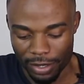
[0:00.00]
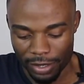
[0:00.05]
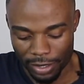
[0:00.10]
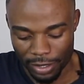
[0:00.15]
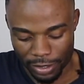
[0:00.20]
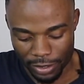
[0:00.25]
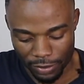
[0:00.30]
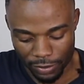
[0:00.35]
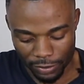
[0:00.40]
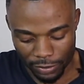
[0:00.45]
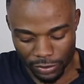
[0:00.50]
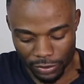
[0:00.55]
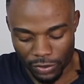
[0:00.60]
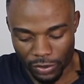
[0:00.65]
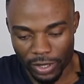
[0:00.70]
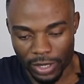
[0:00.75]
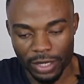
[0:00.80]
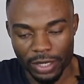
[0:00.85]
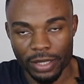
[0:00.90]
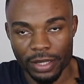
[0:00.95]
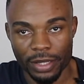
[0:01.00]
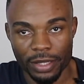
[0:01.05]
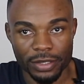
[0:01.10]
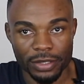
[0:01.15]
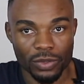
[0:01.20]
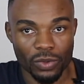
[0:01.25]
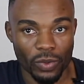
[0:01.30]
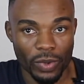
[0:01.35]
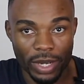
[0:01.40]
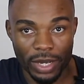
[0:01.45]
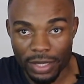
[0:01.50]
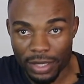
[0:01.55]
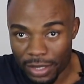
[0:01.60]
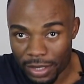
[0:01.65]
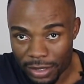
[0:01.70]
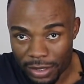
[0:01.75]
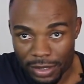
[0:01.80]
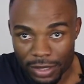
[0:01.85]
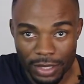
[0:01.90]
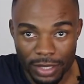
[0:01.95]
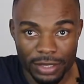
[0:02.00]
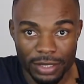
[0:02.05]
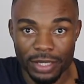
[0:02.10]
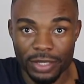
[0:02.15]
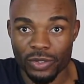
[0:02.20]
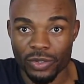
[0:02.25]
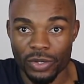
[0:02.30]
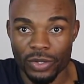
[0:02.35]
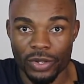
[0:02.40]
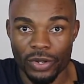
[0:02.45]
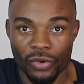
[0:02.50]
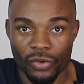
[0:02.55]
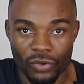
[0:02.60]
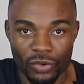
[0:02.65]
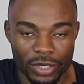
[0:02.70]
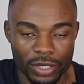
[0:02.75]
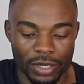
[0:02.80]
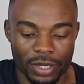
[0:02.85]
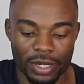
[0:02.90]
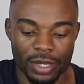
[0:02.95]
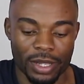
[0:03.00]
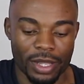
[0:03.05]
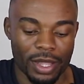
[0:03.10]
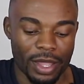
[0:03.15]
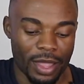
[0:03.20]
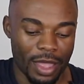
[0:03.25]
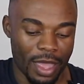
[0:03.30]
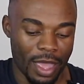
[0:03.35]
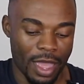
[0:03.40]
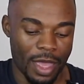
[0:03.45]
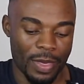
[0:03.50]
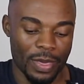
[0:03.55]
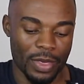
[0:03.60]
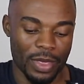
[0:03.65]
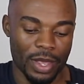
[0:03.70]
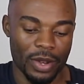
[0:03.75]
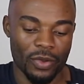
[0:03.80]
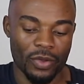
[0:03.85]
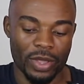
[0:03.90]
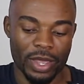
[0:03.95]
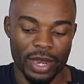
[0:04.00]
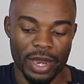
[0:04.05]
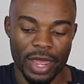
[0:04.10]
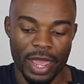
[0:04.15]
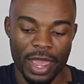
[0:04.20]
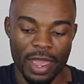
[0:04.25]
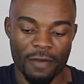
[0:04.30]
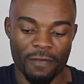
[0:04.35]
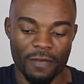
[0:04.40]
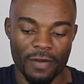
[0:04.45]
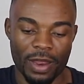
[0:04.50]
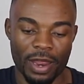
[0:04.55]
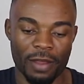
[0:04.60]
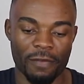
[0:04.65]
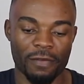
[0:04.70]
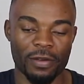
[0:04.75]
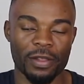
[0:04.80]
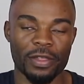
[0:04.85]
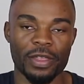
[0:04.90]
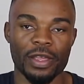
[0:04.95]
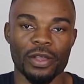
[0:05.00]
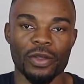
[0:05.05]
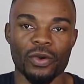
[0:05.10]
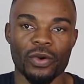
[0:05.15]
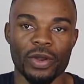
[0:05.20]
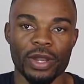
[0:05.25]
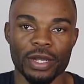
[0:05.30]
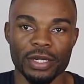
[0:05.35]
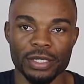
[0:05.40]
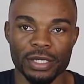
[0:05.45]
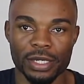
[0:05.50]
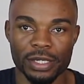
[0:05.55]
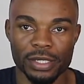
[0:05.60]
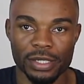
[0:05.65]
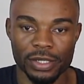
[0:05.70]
It can also connect this wirelessly to the router, and then you can have everything connected